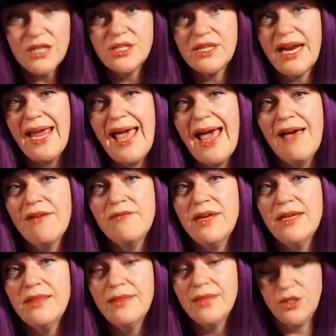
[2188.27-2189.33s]
that I have
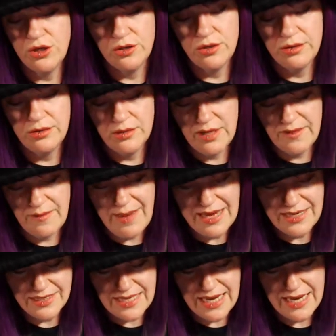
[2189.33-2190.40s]
in the journal on the
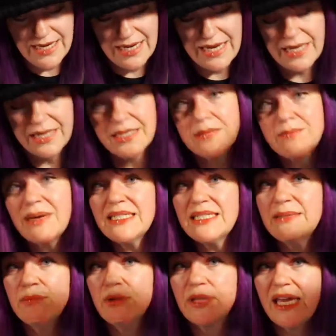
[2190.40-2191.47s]
back side is my
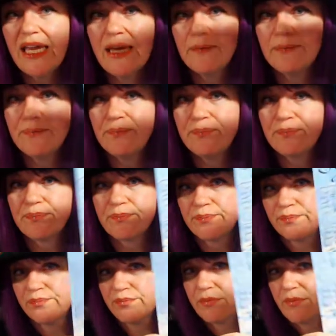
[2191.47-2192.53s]
symbol key.
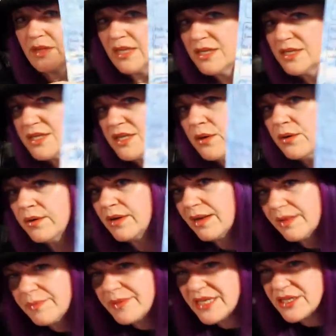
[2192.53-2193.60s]
So
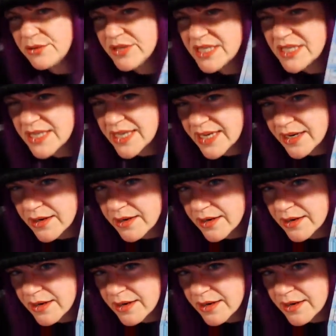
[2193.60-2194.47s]
let me do this thing here.